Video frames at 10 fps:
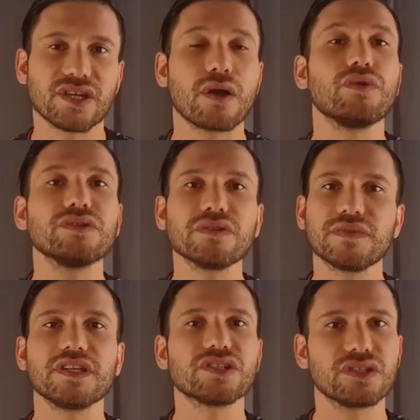I want to
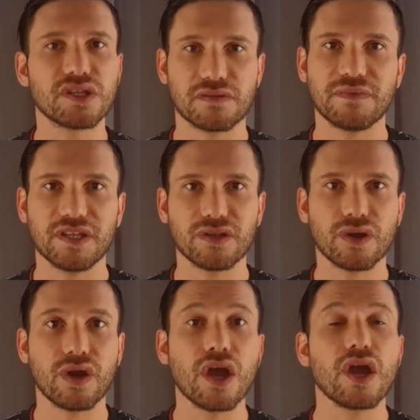finish this
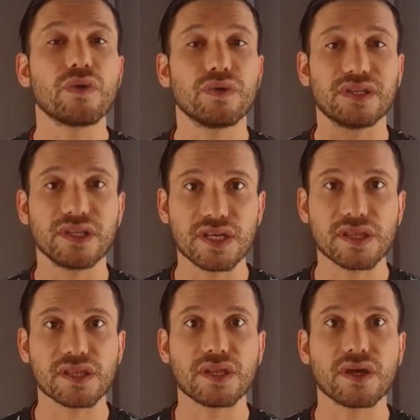video with
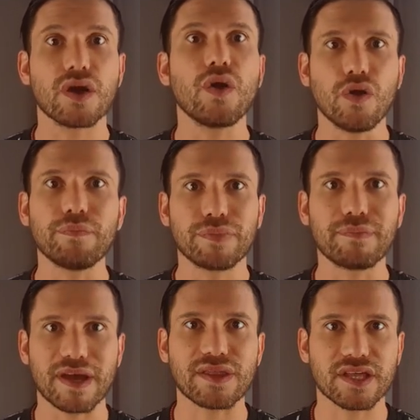this hope
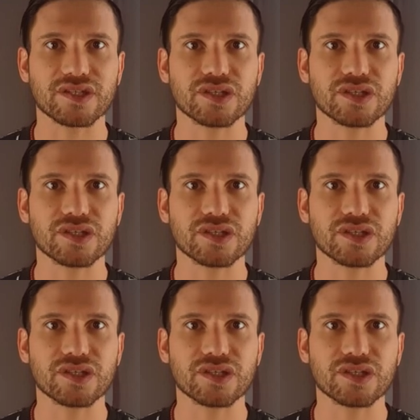message.